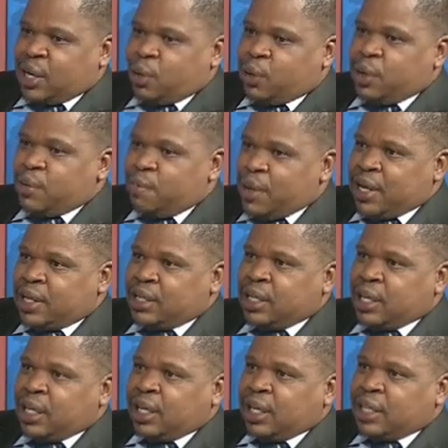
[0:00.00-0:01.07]
will mean
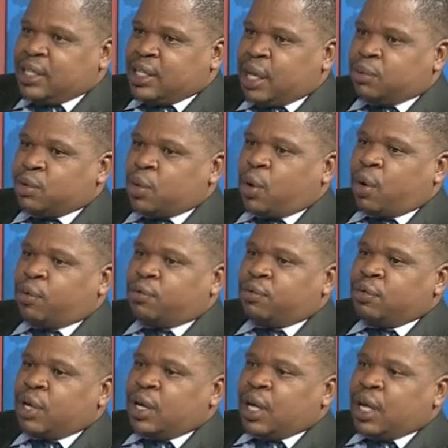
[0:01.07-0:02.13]
in terms
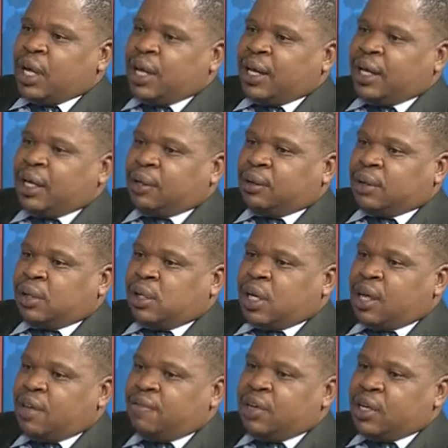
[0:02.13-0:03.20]
of
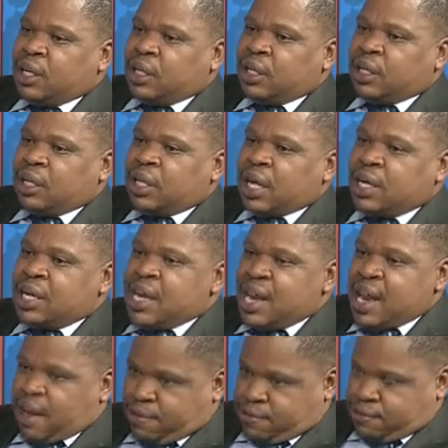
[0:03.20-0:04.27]
having that
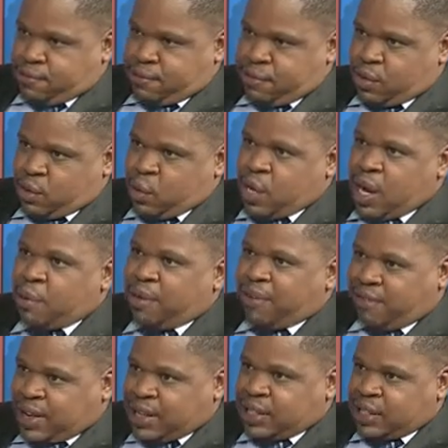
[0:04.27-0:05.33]
enough loanable
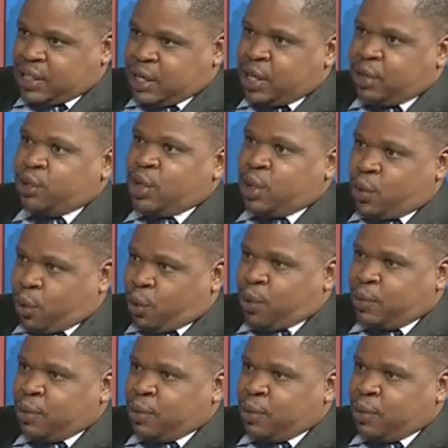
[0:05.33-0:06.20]
funds to the economy.